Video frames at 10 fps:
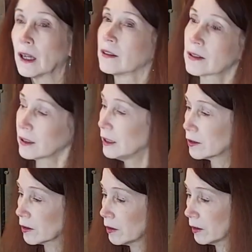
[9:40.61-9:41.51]
Yes,
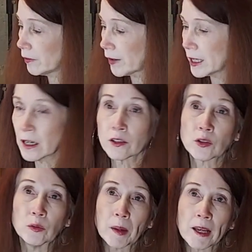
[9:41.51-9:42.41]
he's a fine
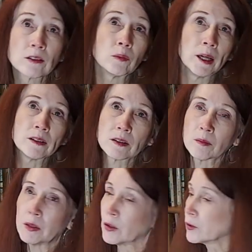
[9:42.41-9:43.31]
artist who passed away
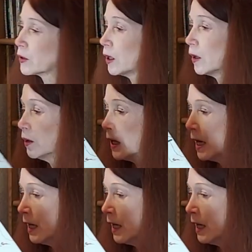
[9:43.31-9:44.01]
some years ago.